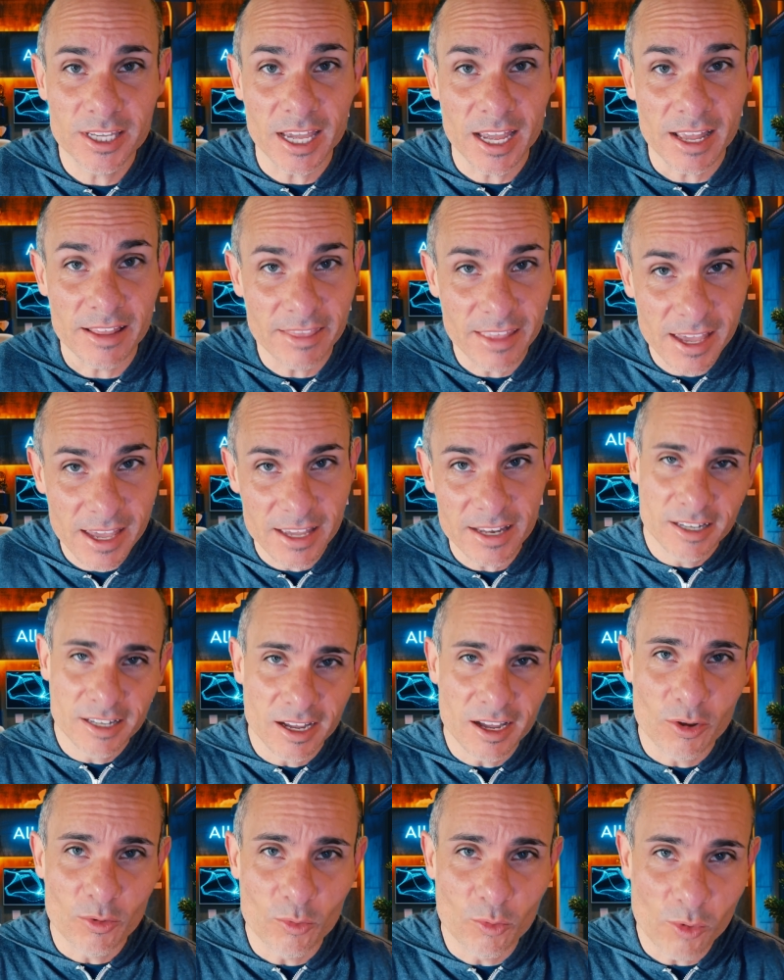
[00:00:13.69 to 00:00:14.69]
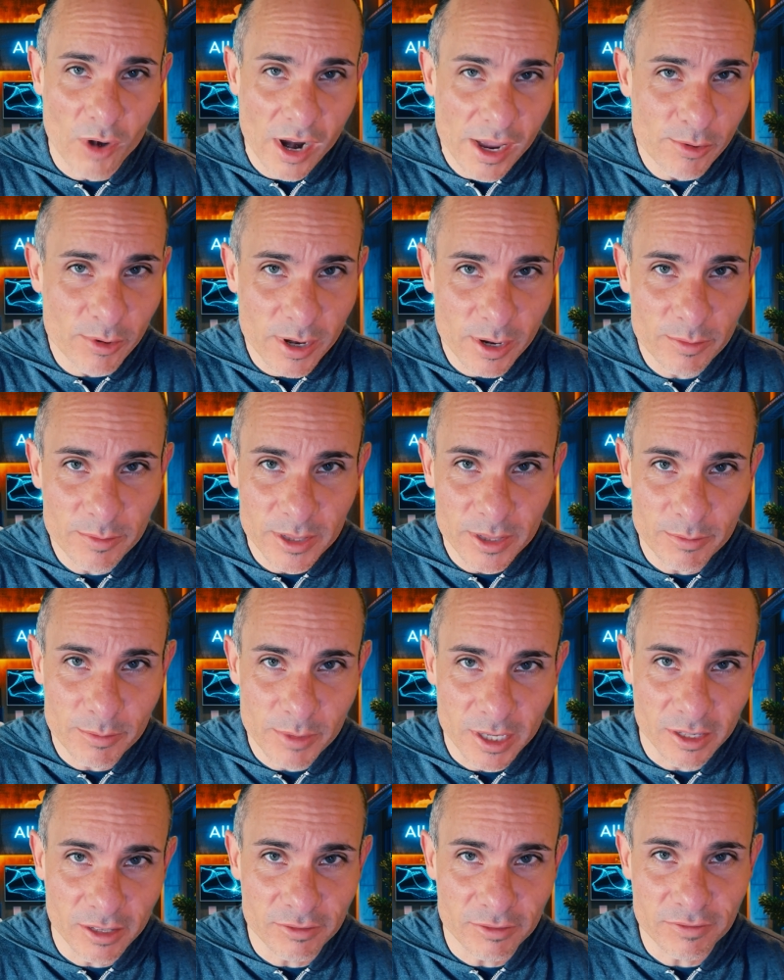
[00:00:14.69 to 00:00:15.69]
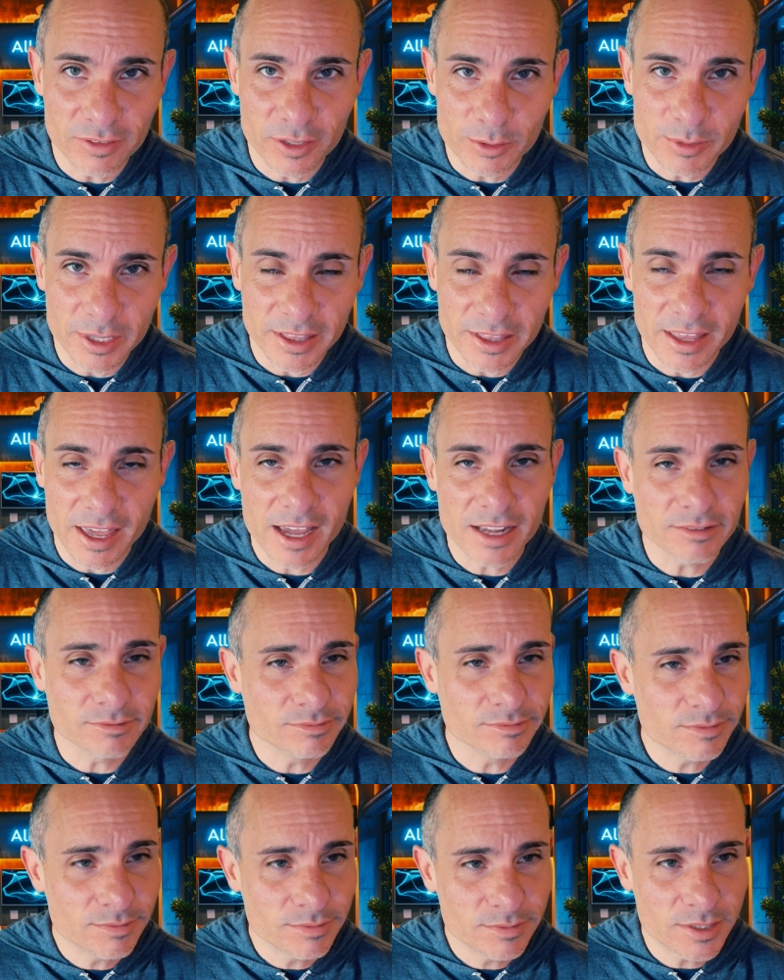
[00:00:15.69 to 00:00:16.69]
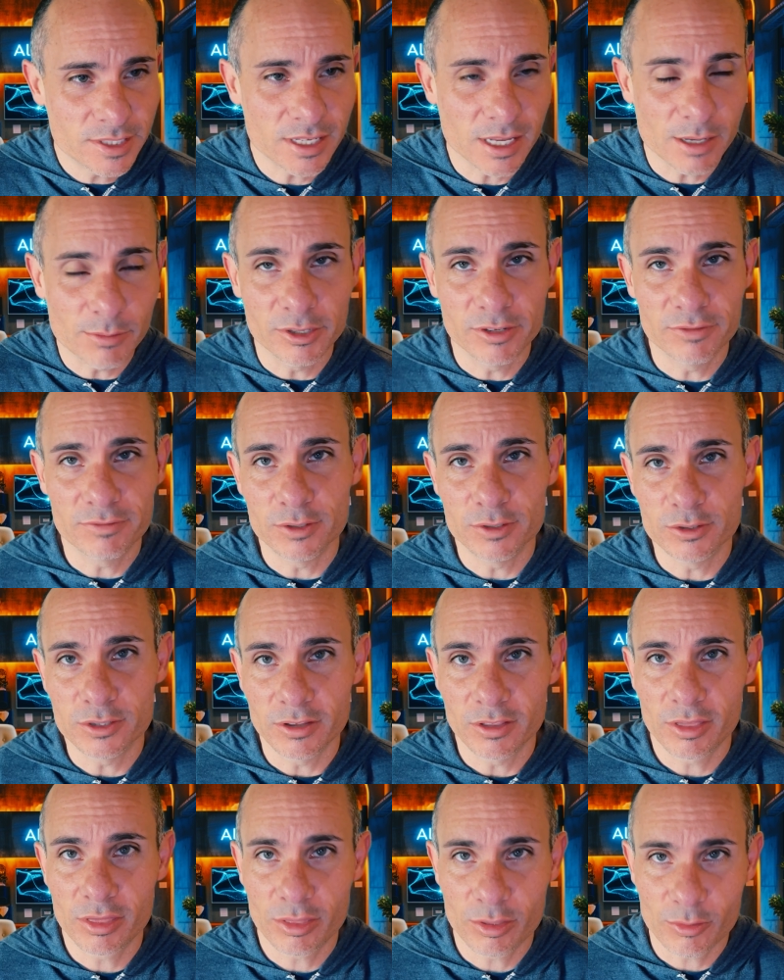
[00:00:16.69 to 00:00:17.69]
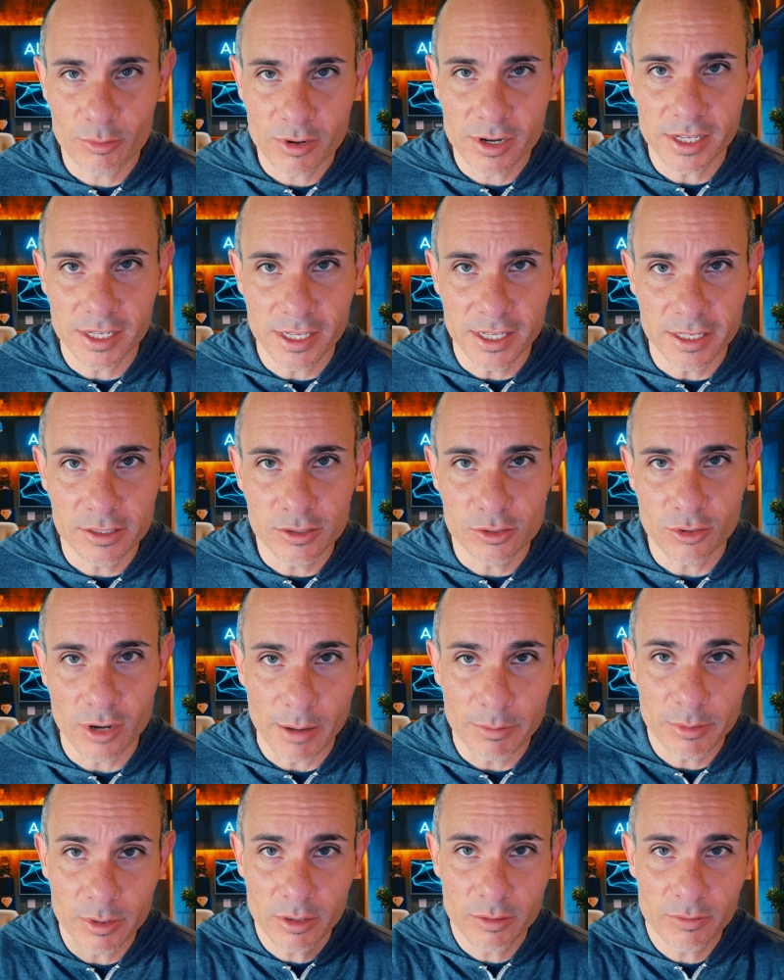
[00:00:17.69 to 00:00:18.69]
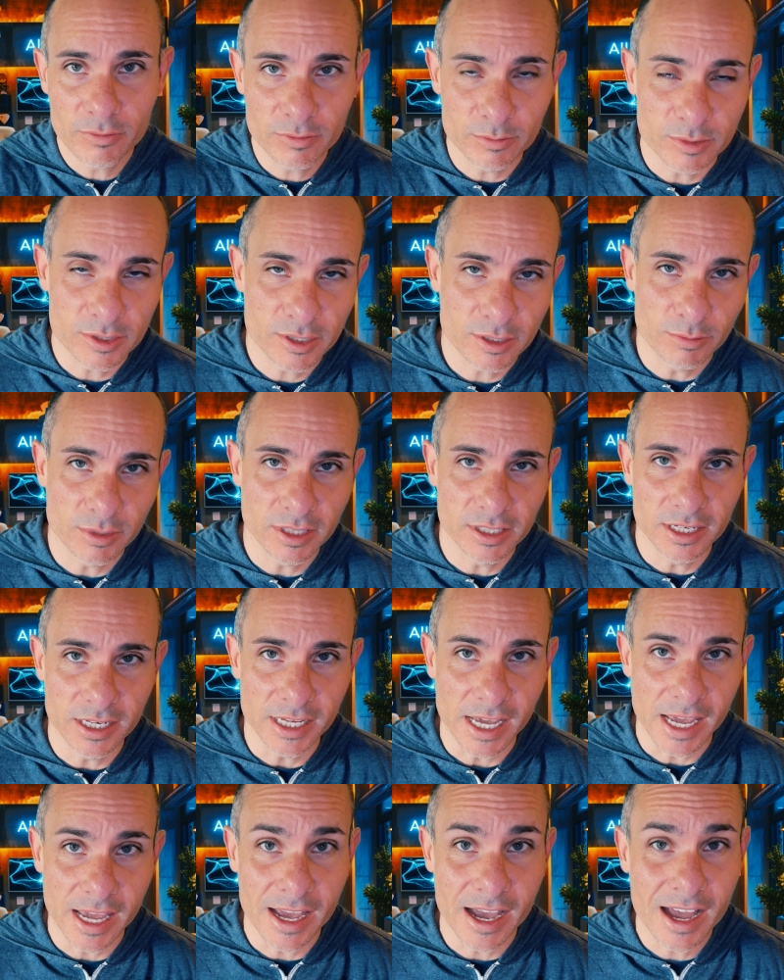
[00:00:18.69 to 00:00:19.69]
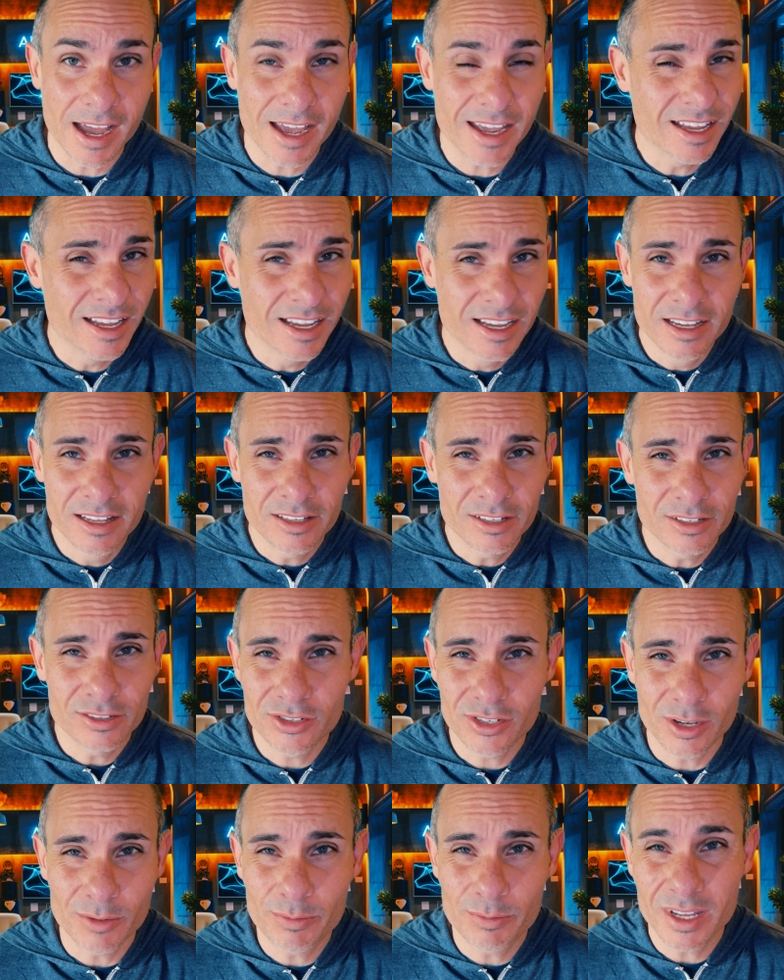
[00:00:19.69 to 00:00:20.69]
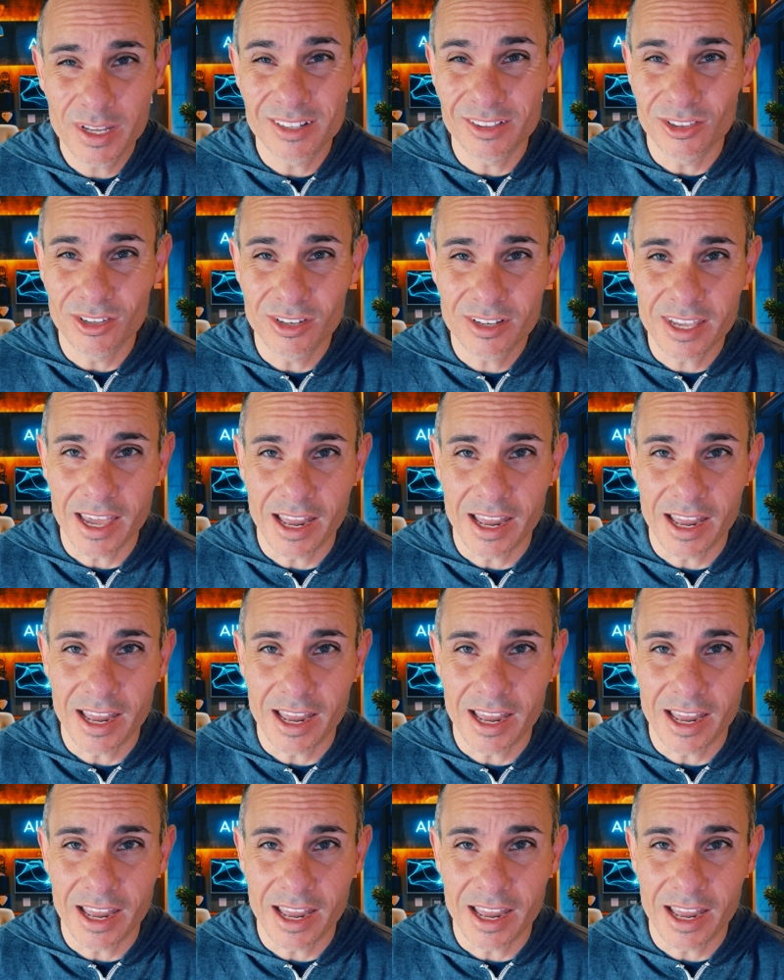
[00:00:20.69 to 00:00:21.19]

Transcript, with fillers: And then, right when I'm in the middle of filming that, Stable Diffusion 3 gets dropped from Stability AI. Let's jump in and look at